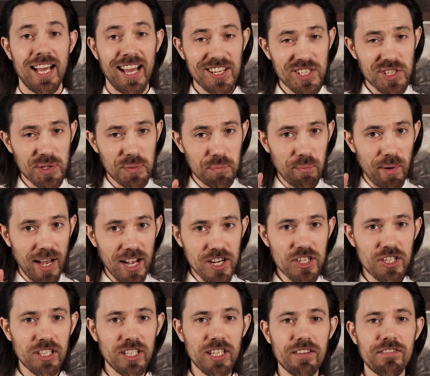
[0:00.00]

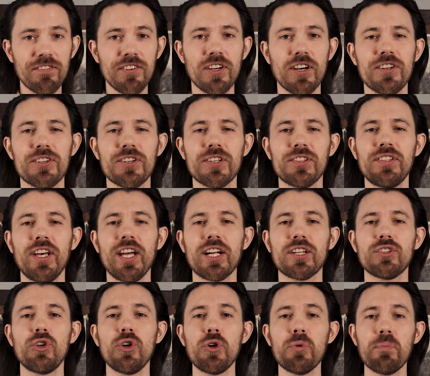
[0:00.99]
Especially if you
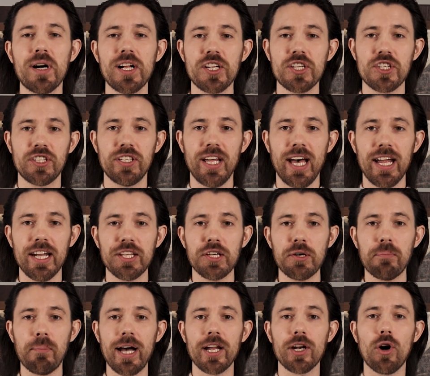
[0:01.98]
undertake too much debt,
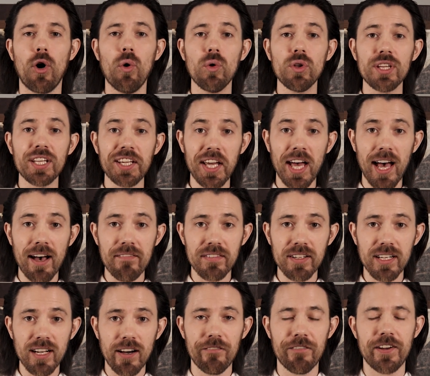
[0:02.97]
you might only have
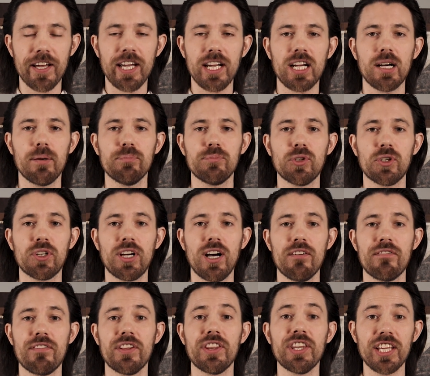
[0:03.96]
enough income to
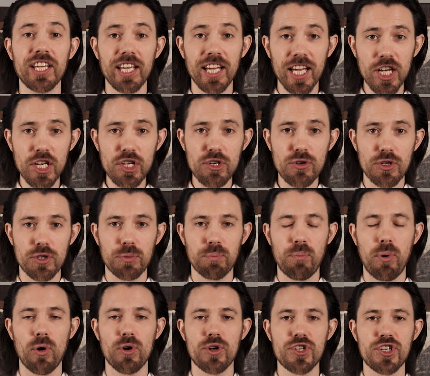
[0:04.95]
cover the interest
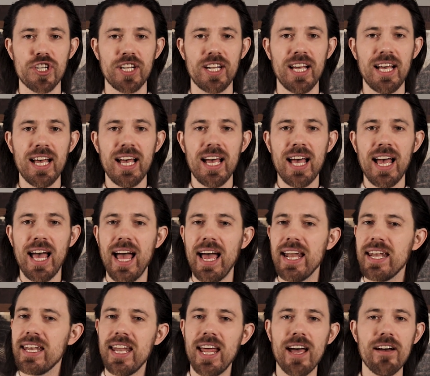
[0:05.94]
portion
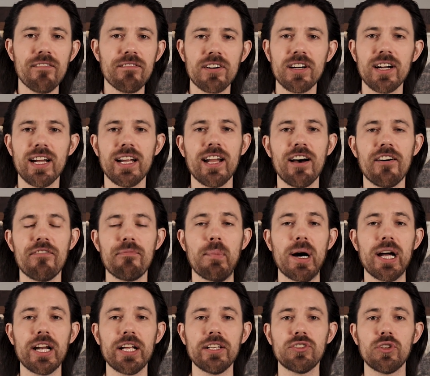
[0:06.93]
and never enough
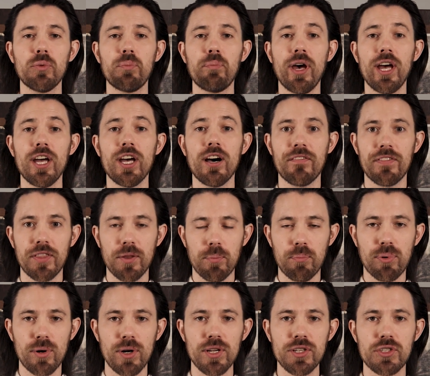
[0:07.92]
money to pay off the
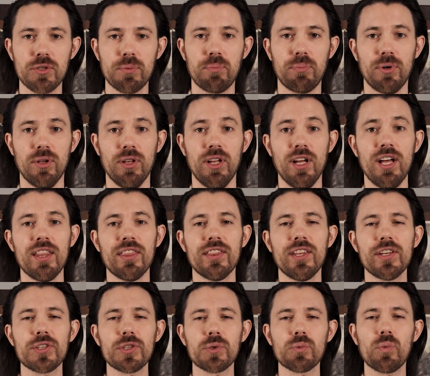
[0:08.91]
principal.
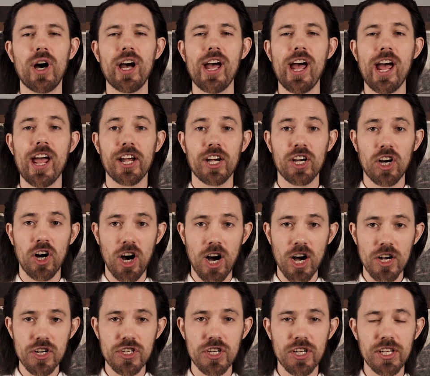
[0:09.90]
This is why I
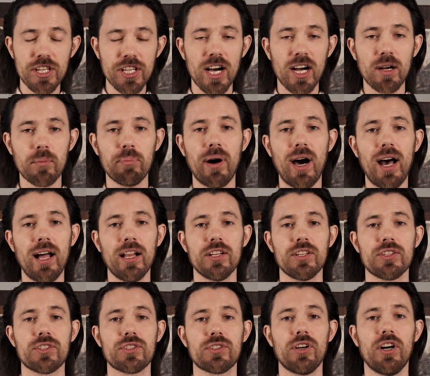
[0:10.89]
caution young
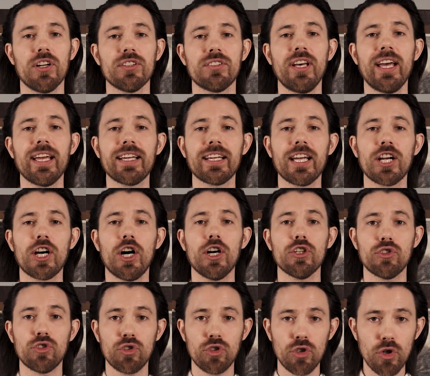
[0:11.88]
pilots on taking
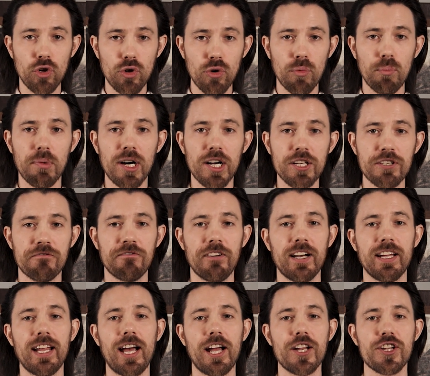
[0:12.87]
on too much
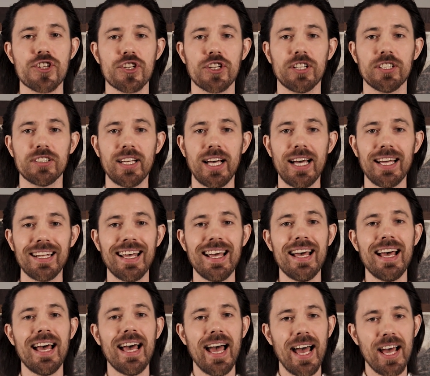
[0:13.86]
financial debt,
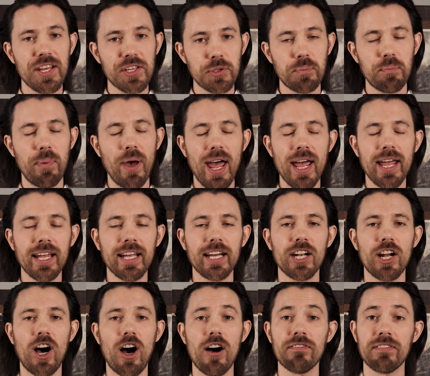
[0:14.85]
as paying
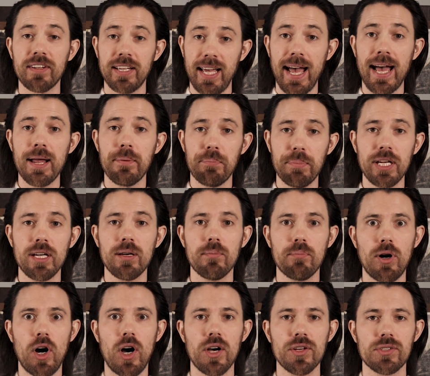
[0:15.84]
it off can be
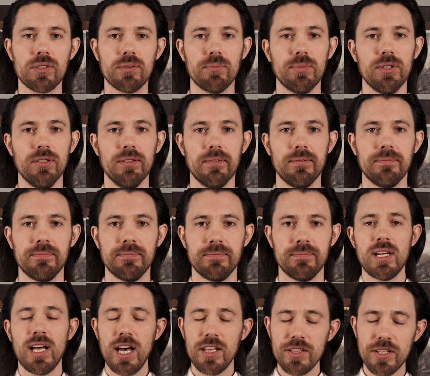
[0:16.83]
impossible.
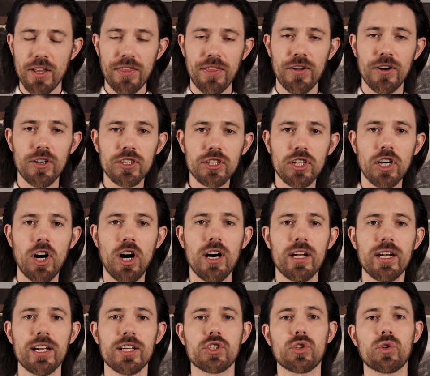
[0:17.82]
And the third
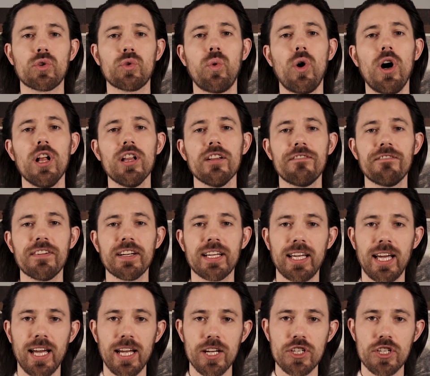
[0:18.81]
con is
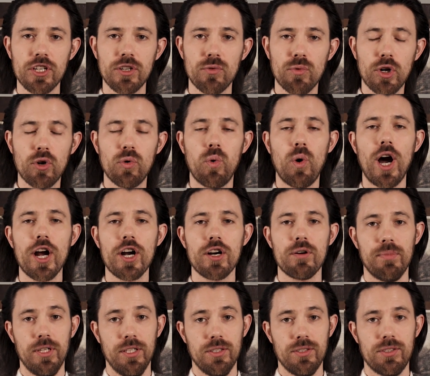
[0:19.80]
qualification
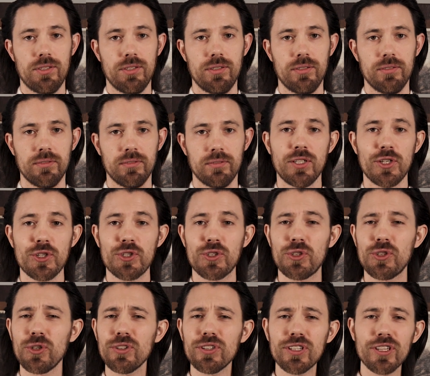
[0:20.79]
requirements.
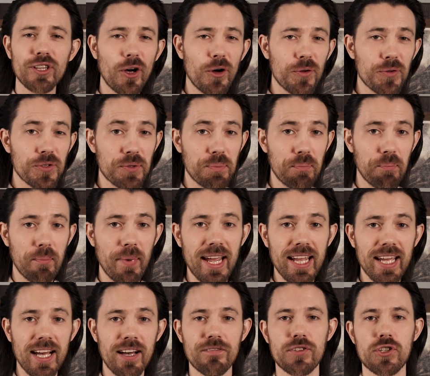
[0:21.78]
Student loans
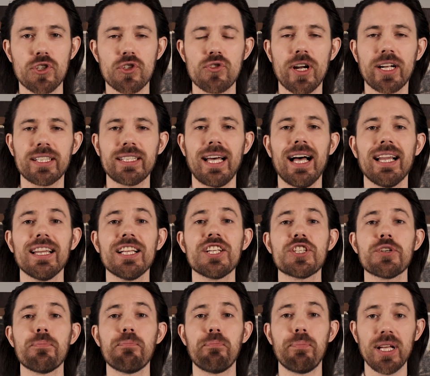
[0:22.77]
may have strict
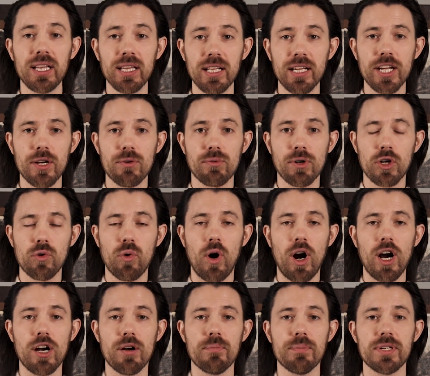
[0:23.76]
eligibility
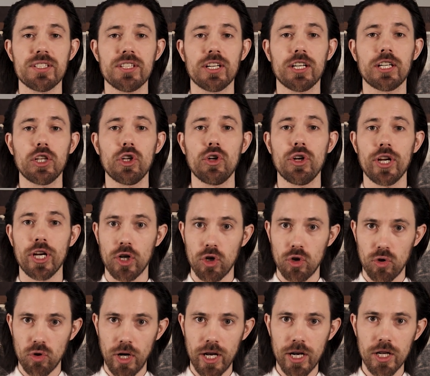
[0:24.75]
requirements, including
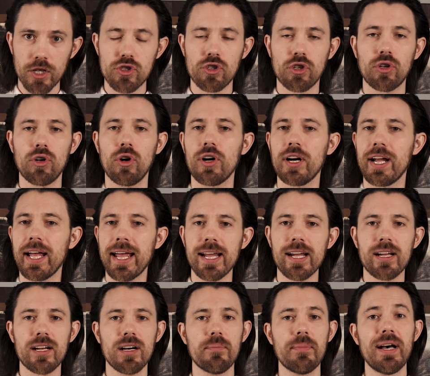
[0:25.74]
credit score,
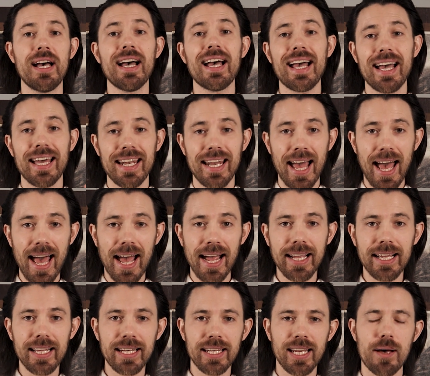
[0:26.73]
income, and
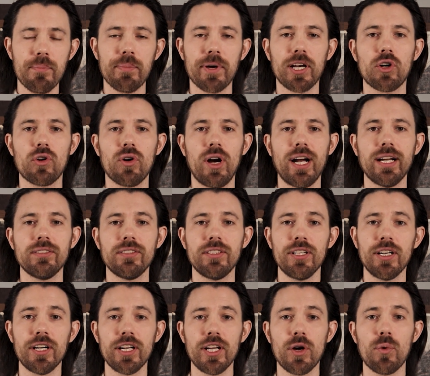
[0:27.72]
academic
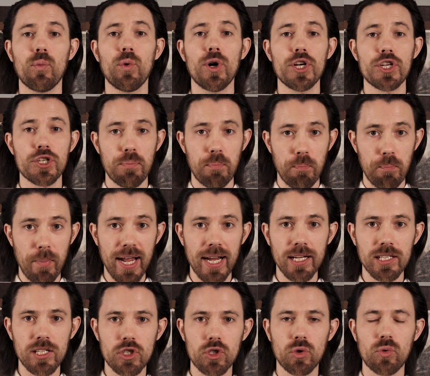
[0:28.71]
criteria, which
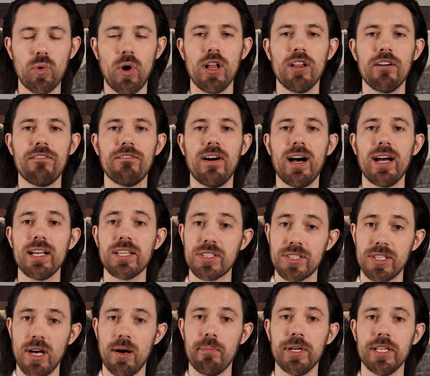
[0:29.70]
may disqualify
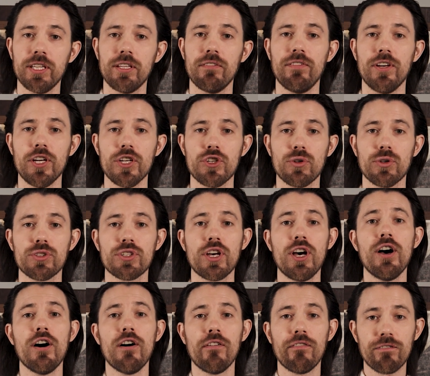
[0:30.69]
some individuals
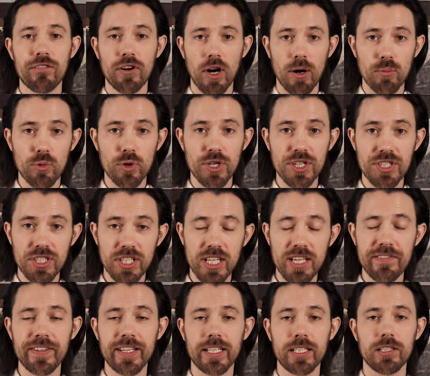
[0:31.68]
from
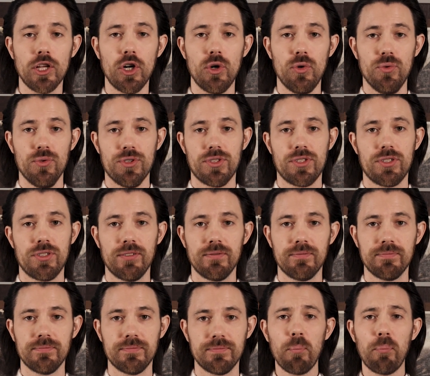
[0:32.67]
receiving loans.
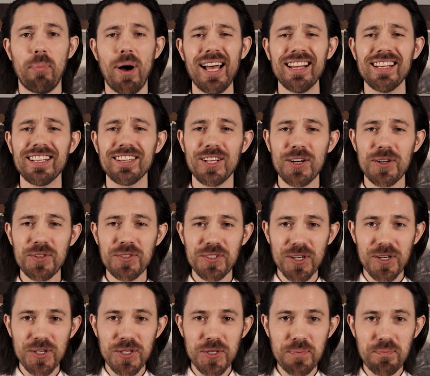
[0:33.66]
Pilot loans
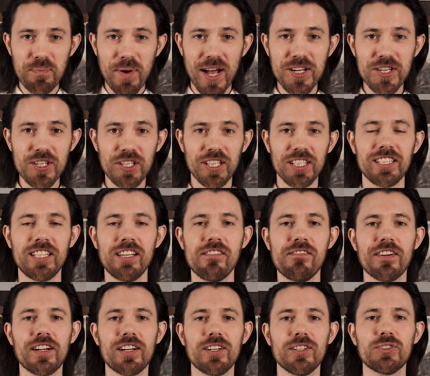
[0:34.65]
are especially
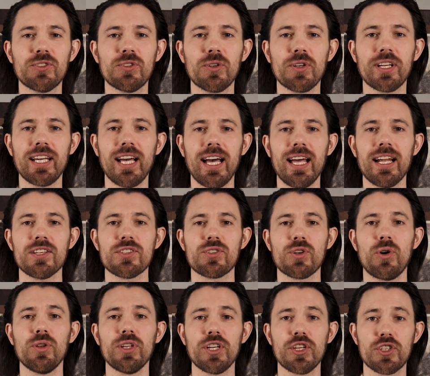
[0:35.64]
difficult to get, as
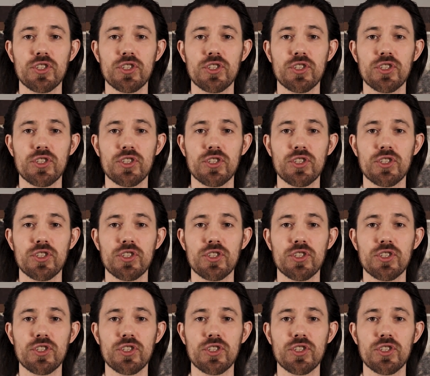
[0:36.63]
only